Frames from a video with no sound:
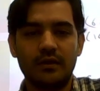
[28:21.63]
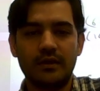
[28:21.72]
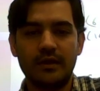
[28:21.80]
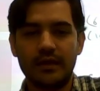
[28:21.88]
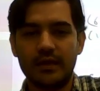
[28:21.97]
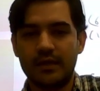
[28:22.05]

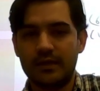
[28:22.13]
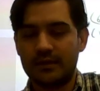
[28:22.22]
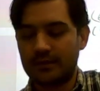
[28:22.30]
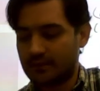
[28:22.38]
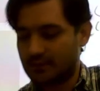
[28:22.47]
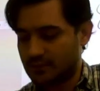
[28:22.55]

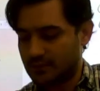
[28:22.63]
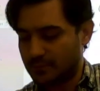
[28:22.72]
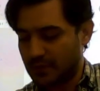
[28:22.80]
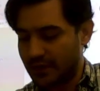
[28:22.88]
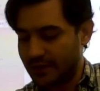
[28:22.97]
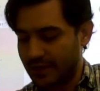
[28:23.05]
And the
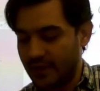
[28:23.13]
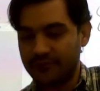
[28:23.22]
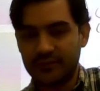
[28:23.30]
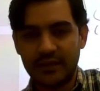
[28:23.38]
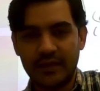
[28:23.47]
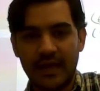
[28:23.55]
part F
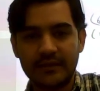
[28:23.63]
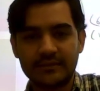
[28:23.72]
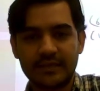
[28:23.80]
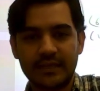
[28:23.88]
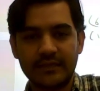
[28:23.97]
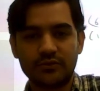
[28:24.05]
they're
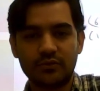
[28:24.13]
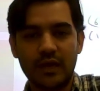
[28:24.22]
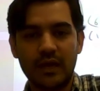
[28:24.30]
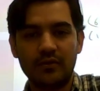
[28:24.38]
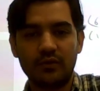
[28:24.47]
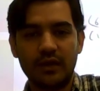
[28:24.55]
asking is to
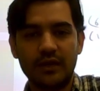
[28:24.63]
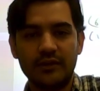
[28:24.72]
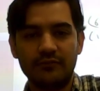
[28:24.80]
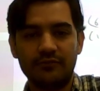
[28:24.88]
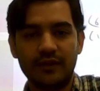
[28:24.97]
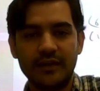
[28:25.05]
calculate
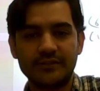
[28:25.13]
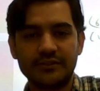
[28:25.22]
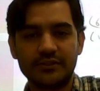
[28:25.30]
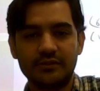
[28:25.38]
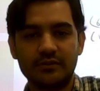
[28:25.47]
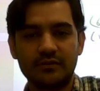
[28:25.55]
deflection.